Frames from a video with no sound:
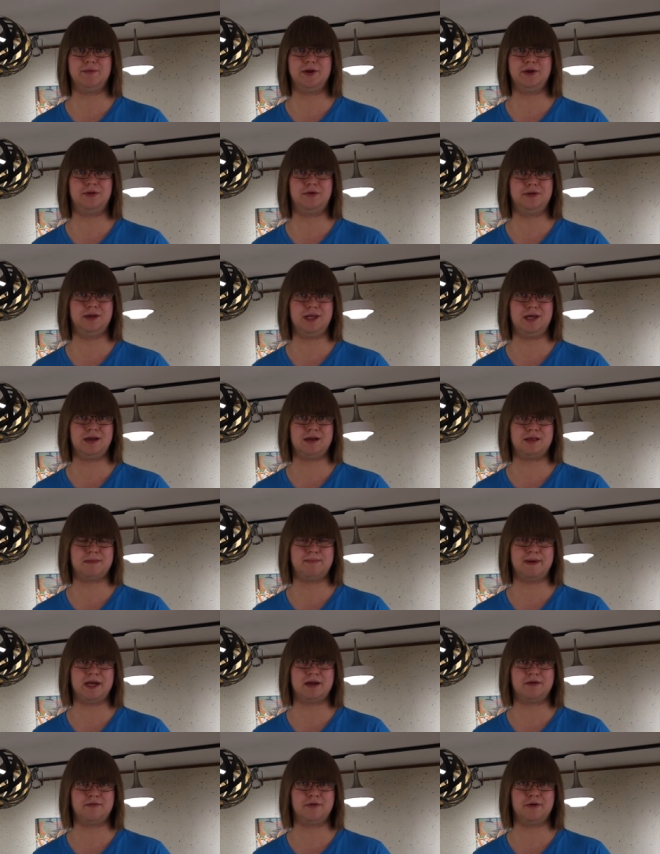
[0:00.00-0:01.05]
I would only
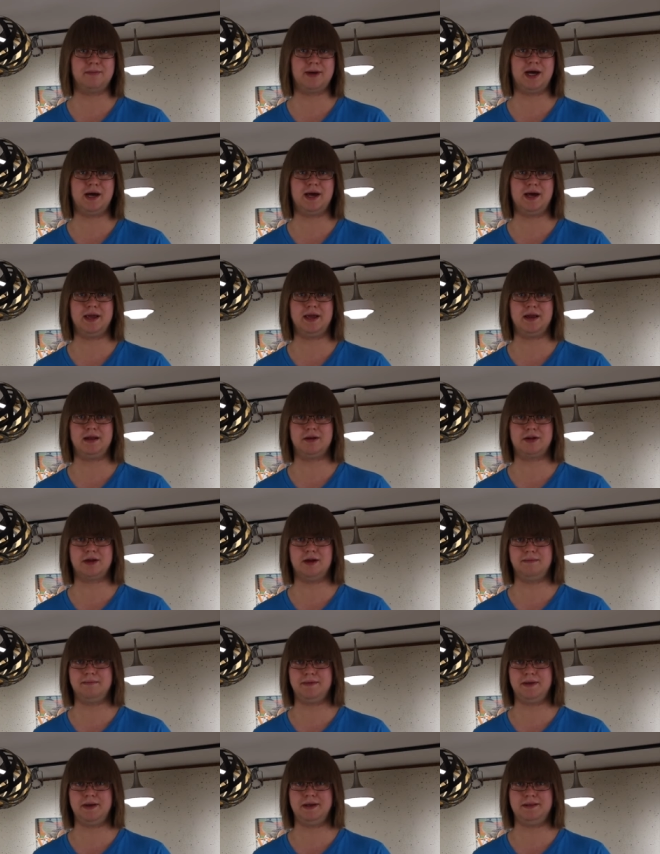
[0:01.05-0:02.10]
expect from a high-end
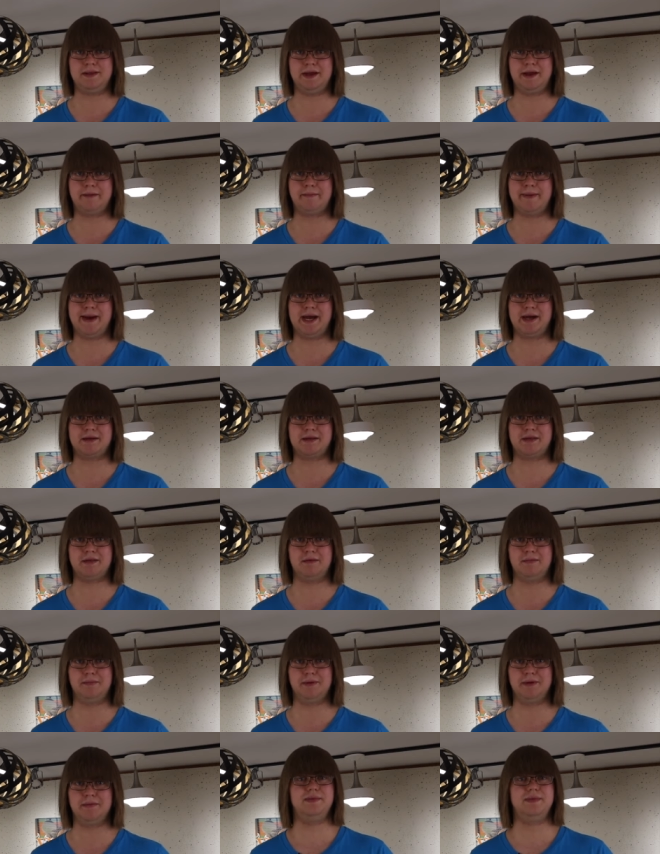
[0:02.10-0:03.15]
company like
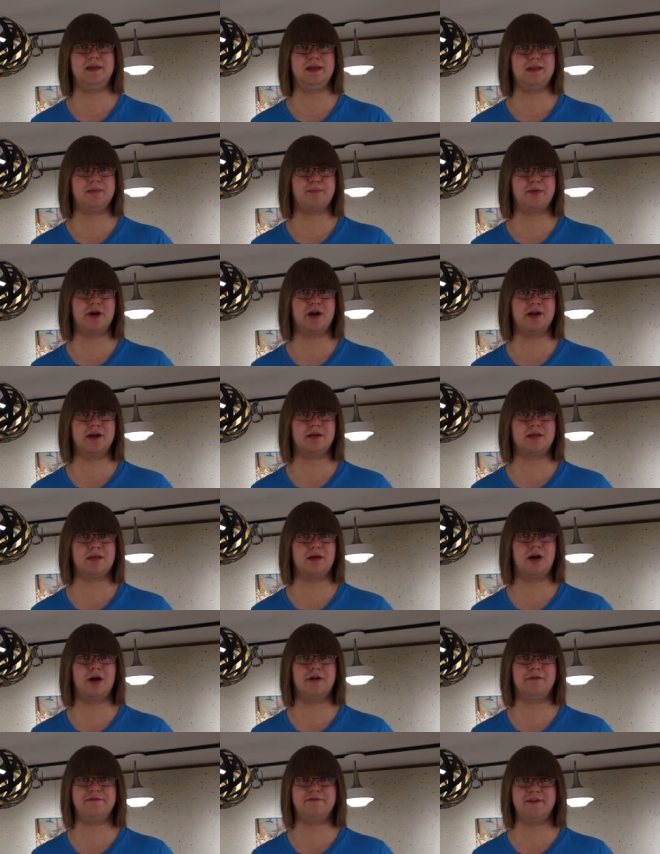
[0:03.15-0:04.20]
Maxim. These products
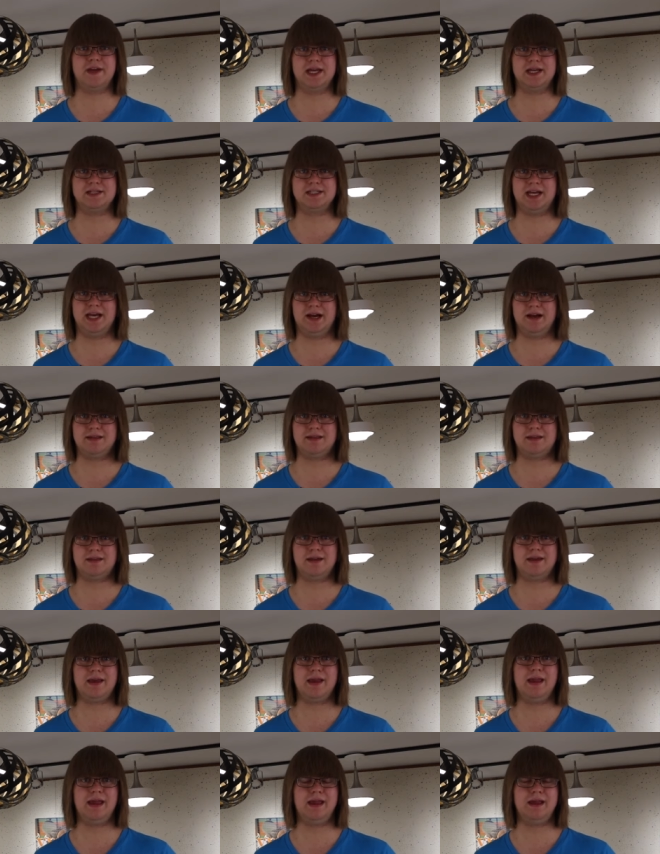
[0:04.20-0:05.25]
are
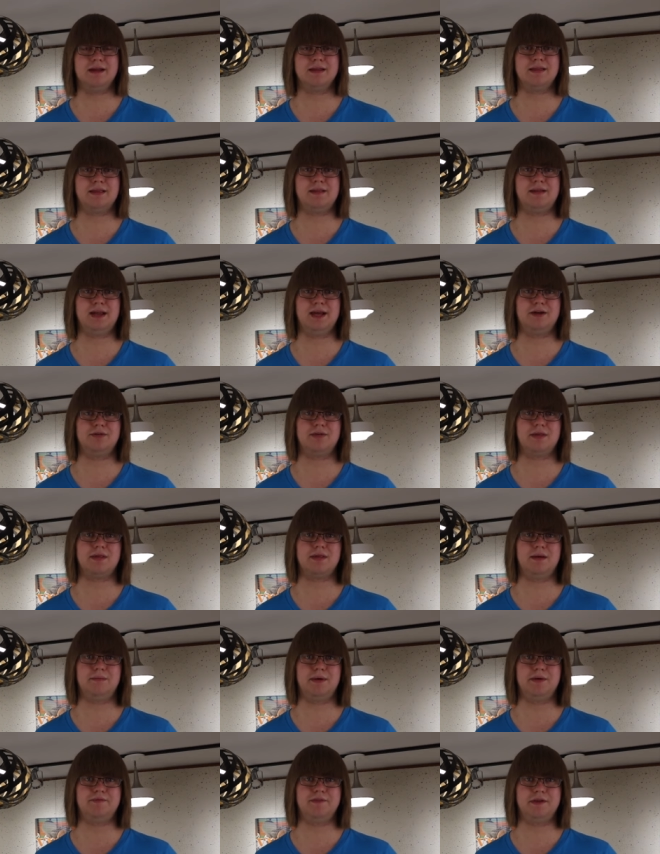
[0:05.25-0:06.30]
fantastic, hands down
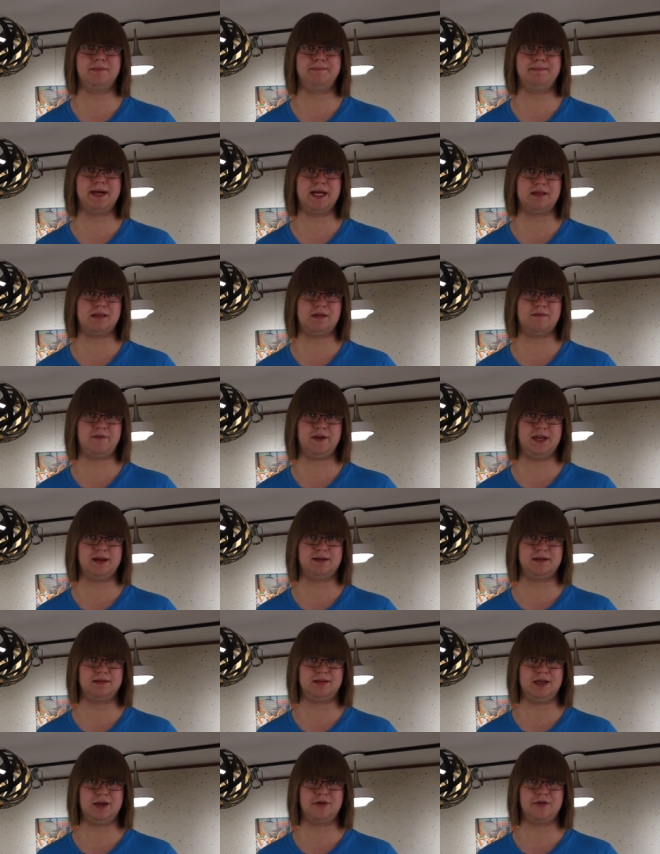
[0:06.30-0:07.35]
some of the best
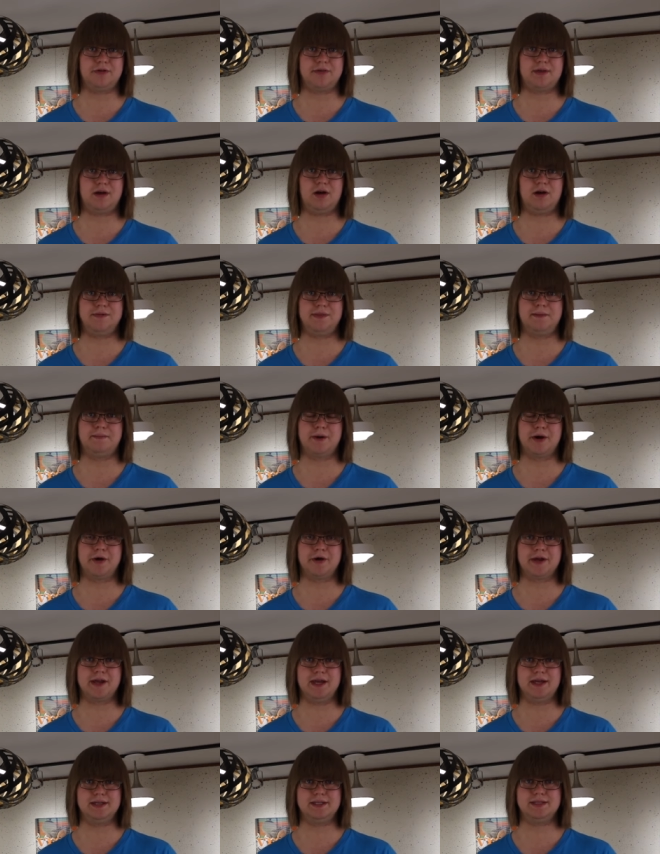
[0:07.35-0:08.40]
Fandeliers on the
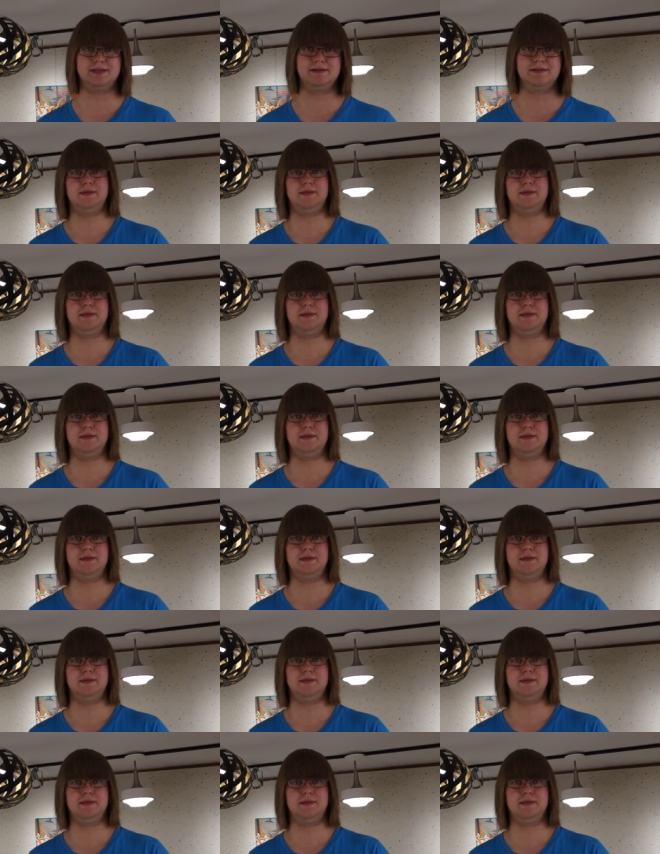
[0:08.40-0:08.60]
market.